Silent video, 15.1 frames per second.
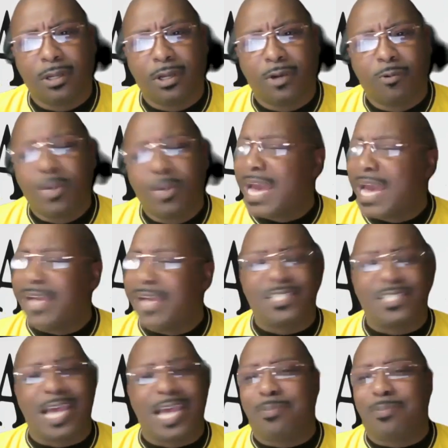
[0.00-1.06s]
We got to
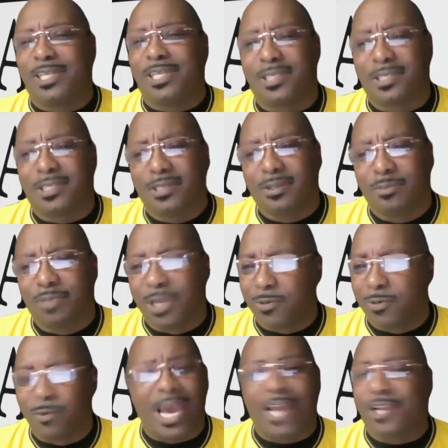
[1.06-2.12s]
stop this, people.
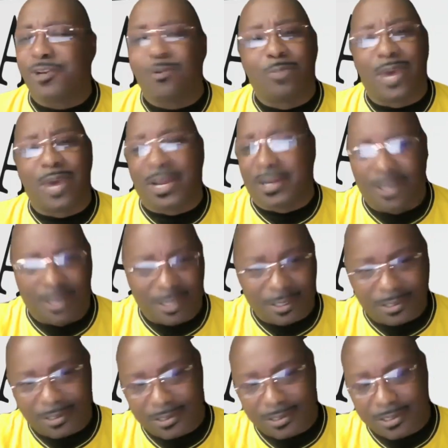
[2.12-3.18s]
We got to do better than
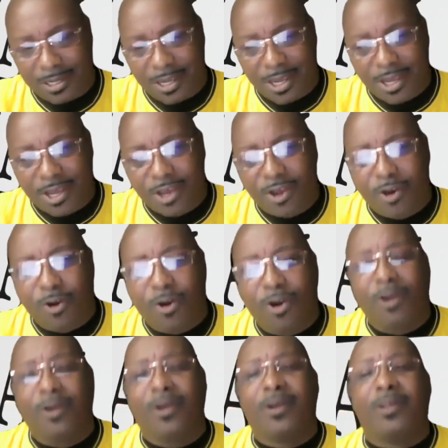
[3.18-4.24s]
this.
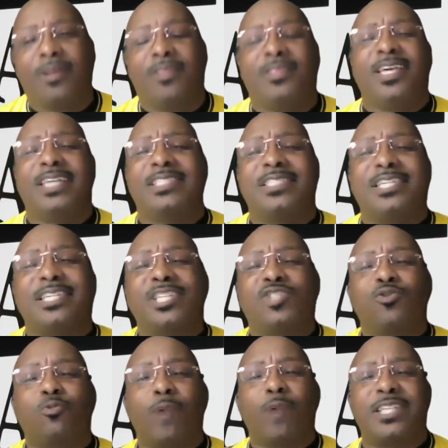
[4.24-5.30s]
This is
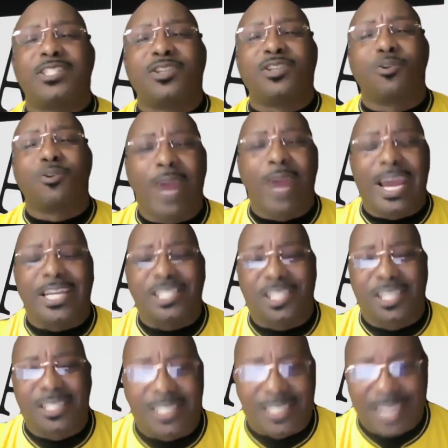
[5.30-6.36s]

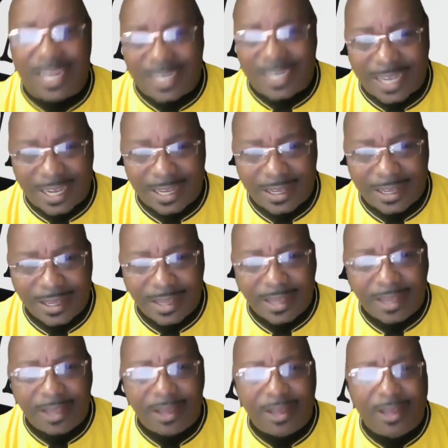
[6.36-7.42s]
Resurrection Sunday.
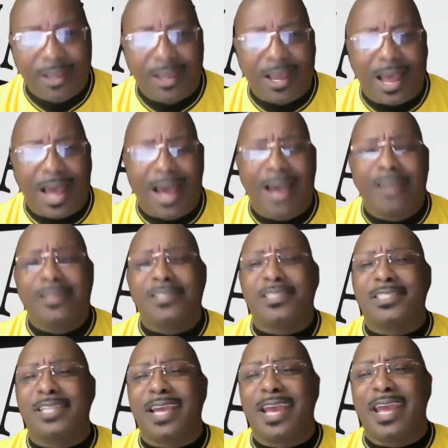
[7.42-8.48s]
I
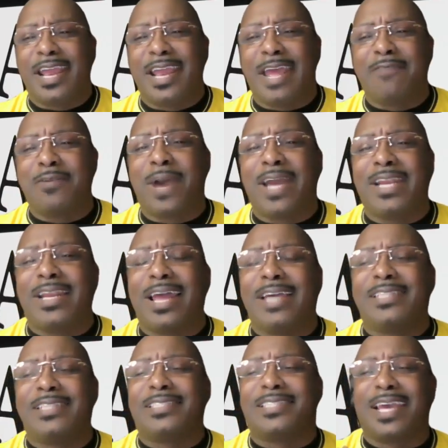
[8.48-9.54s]
understand everybody
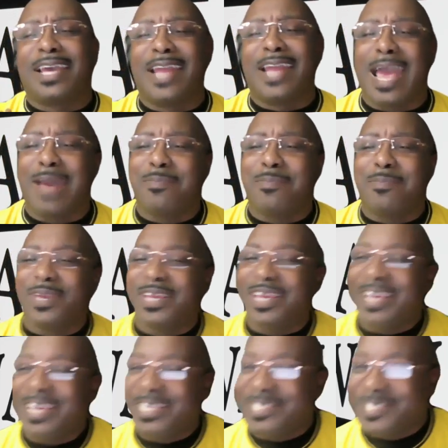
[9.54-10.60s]
likes saying Happy
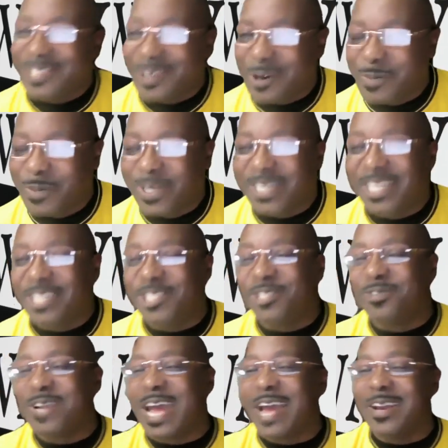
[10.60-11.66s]
Easter, but did you
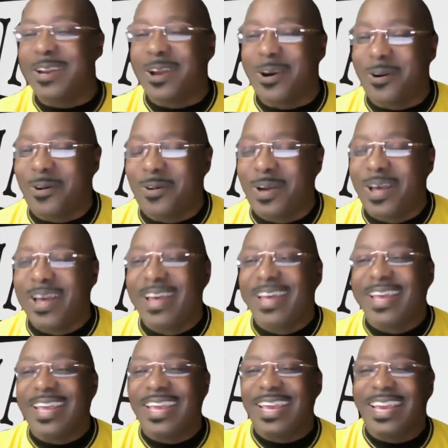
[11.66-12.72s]
not know
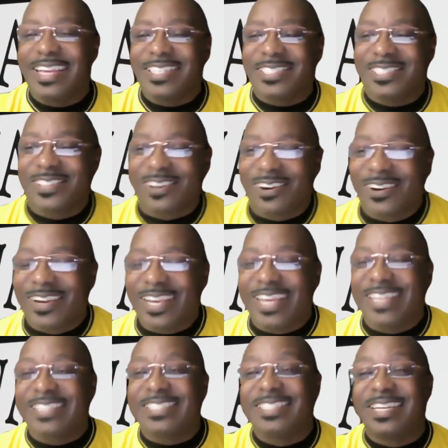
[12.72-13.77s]
Easter
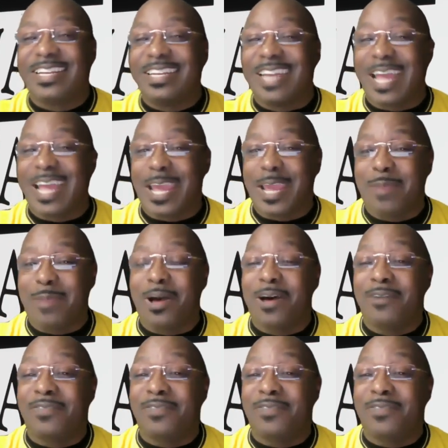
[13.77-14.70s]
is the name of